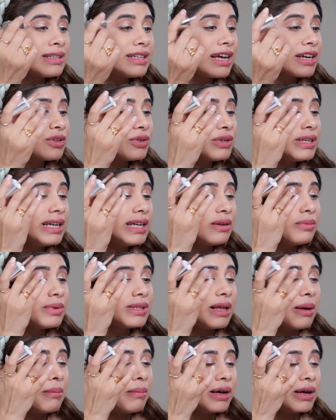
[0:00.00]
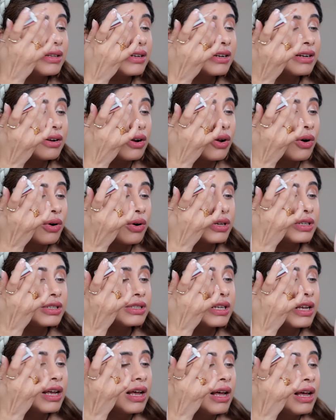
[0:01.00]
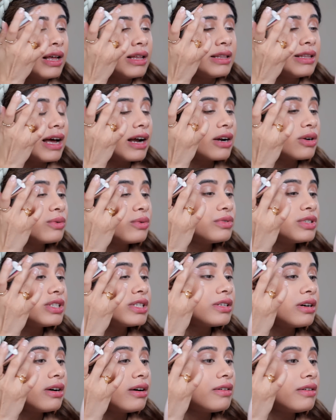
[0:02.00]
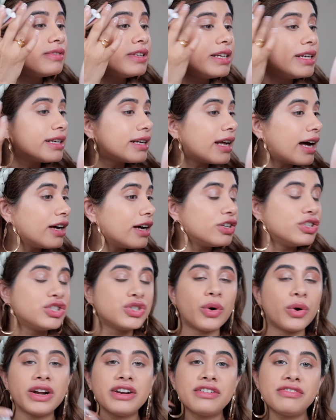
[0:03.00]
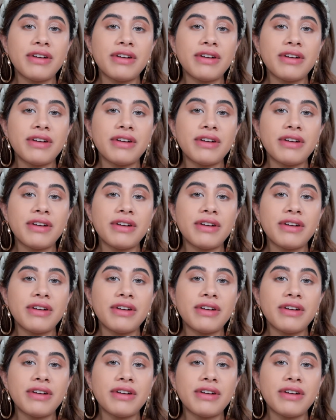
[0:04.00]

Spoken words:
They had to deal with their mother-in-laws. They had to serve the entire joint